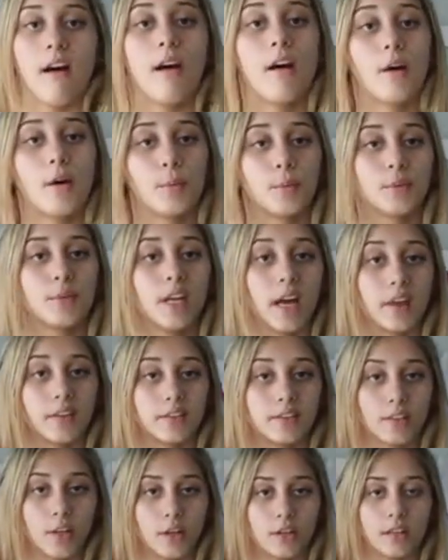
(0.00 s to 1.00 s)
Um, yeah,
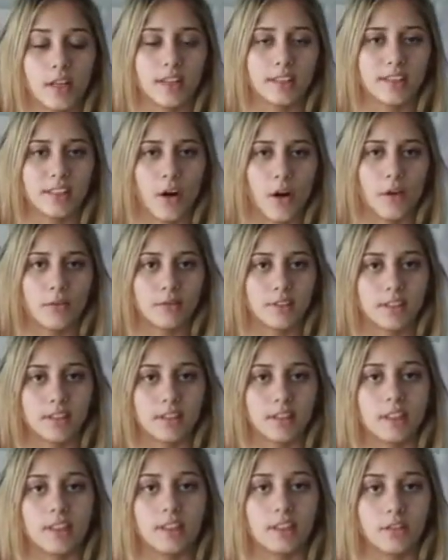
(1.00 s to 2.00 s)
so these are
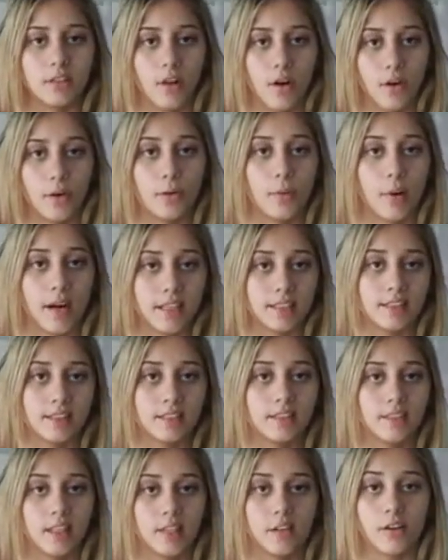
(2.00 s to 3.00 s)
obviously
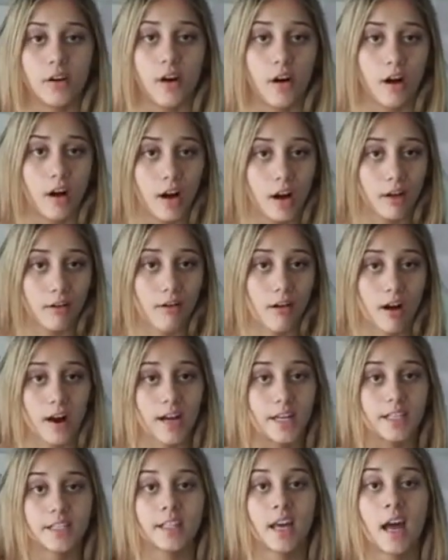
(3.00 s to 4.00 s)
low-waisted, they're not
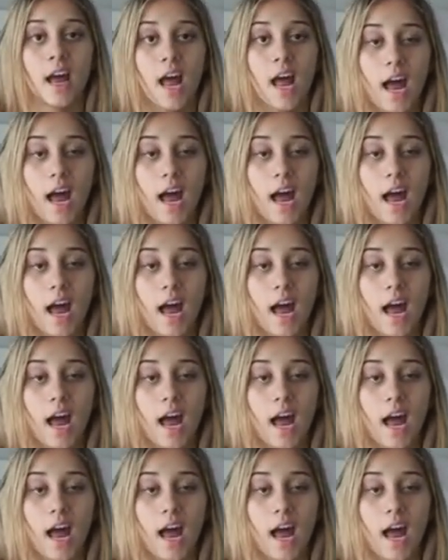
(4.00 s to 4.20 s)
high-rise.